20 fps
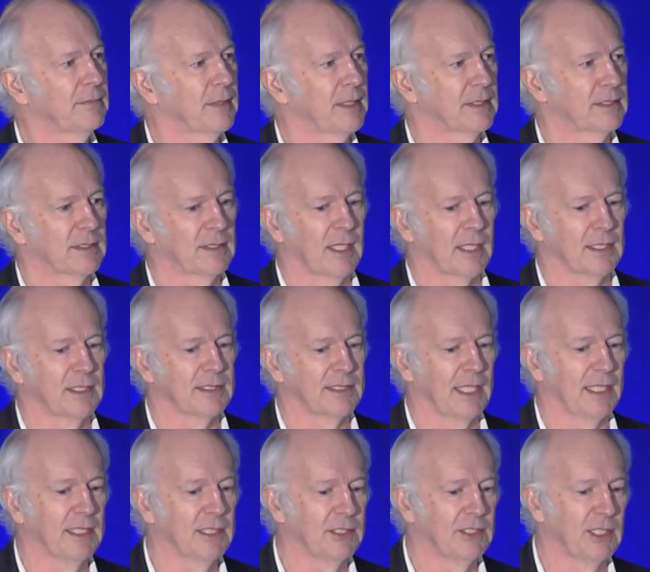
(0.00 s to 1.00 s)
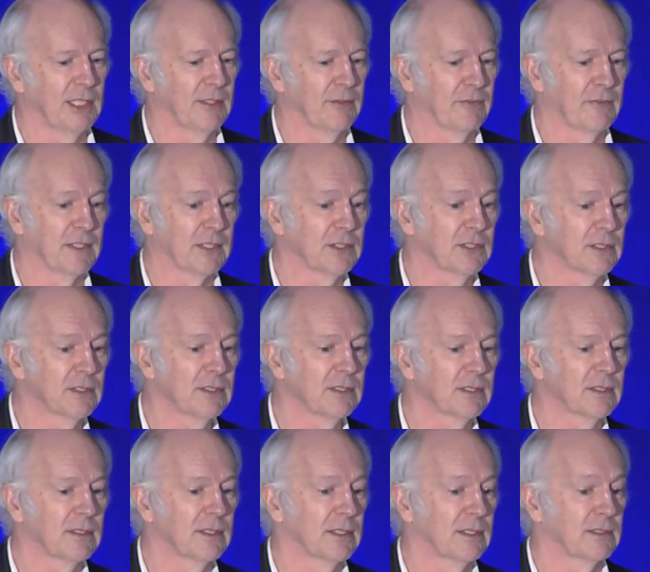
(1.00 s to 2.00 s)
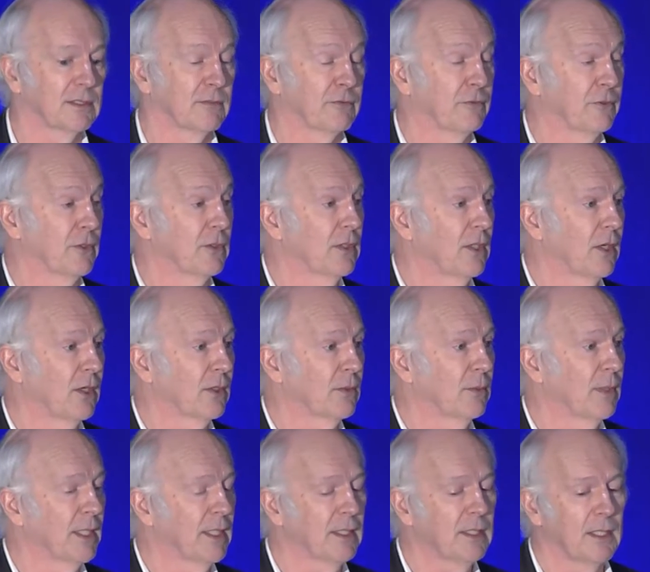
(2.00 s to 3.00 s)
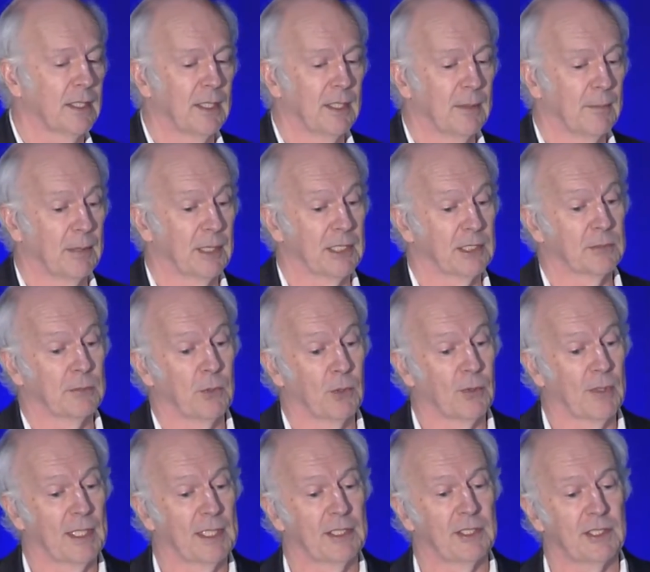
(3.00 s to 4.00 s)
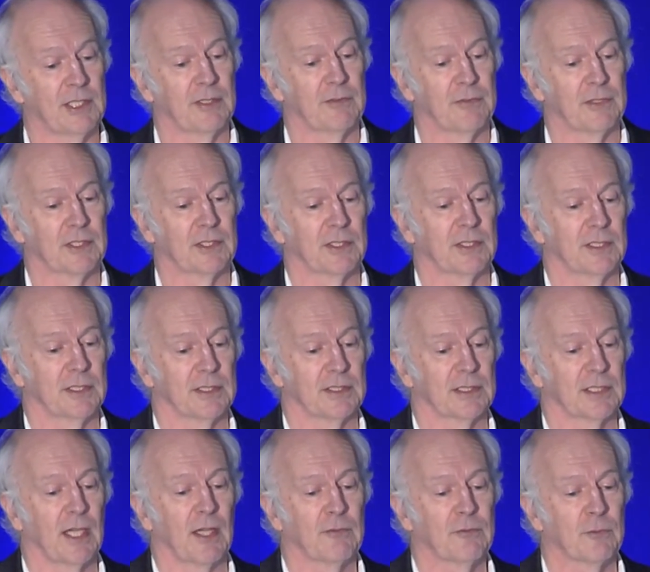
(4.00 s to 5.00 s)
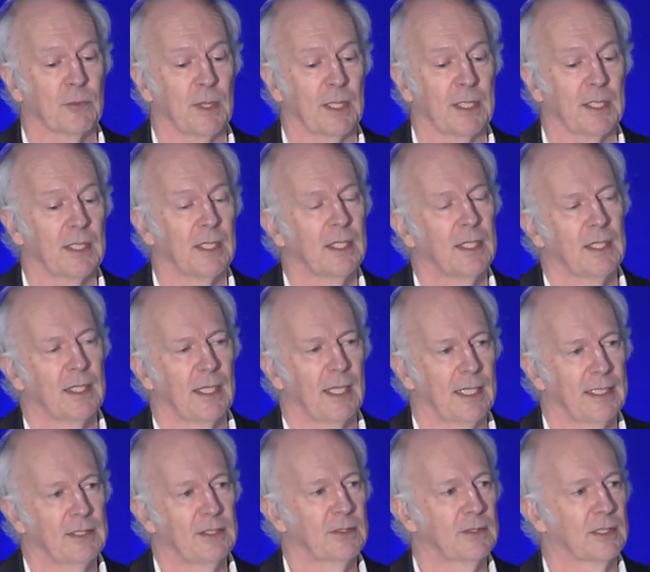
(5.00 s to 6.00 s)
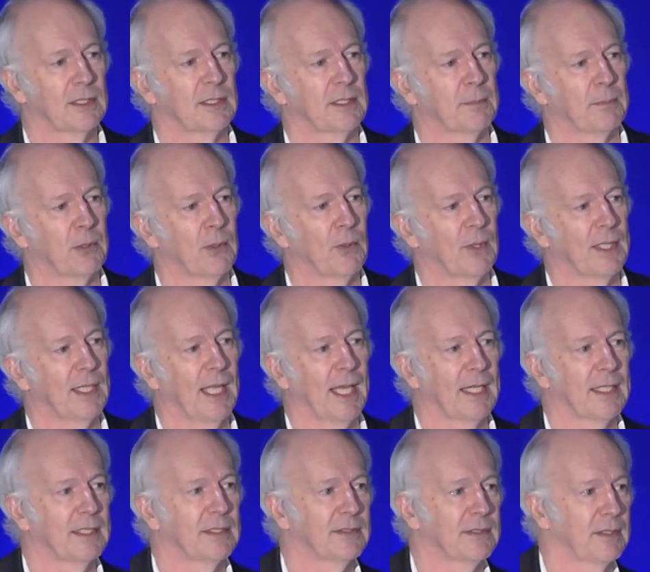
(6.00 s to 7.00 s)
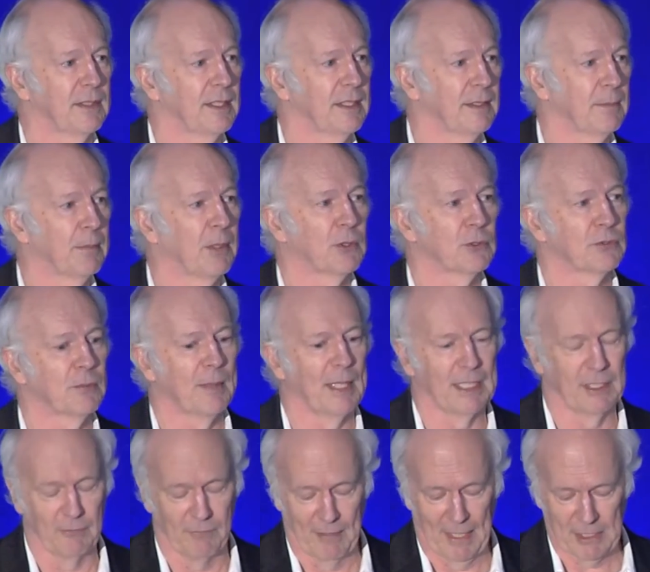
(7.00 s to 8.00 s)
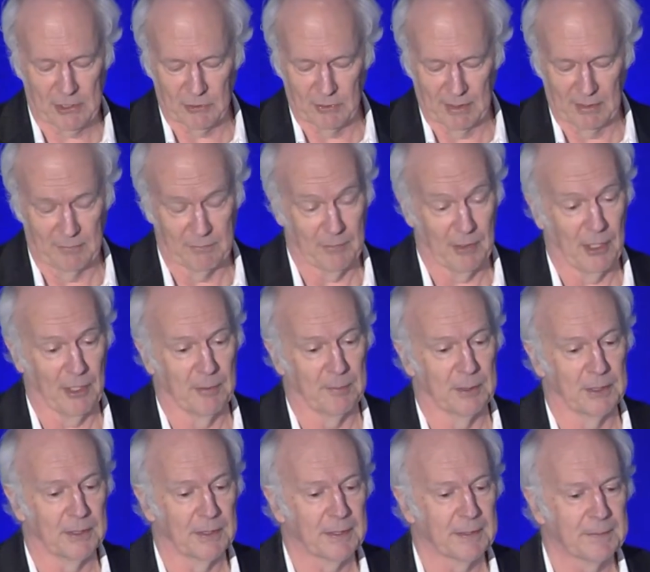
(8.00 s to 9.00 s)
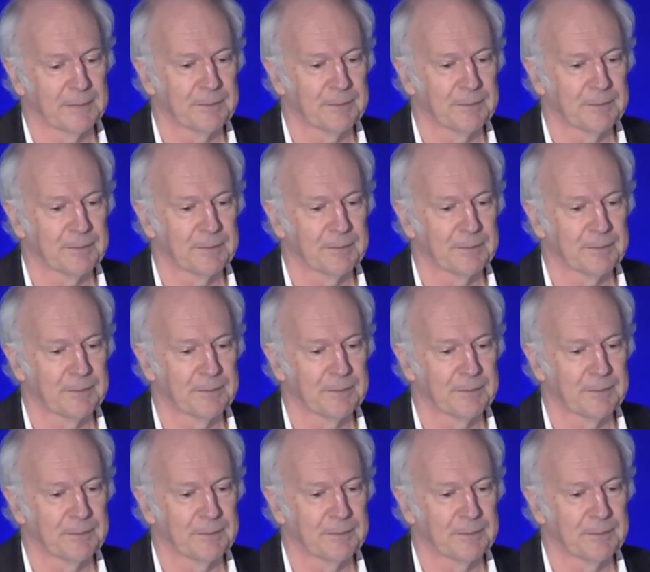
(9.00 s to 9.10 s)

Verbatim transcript: It's not as energy efficient as the full hardware, but it's more energy efficient than software, and you can deploy that a, in a post-manufacturing environment.